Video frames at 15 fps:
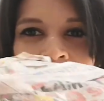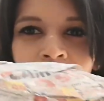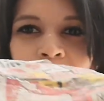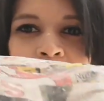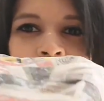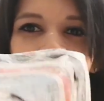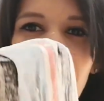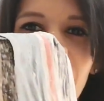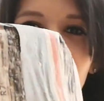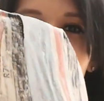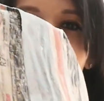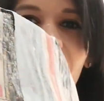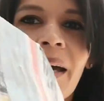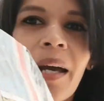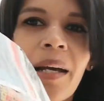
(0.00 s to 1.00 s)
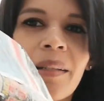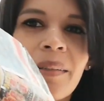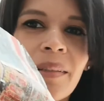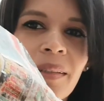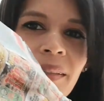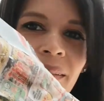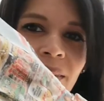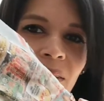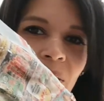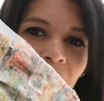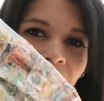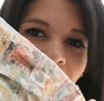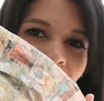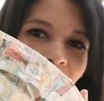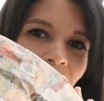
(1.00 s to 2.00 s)
yellow balloon that I had there to
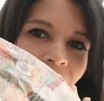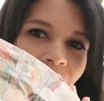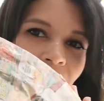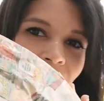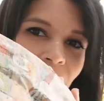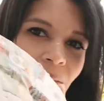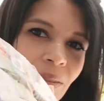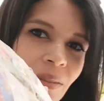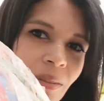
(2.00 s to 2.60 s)
try and make it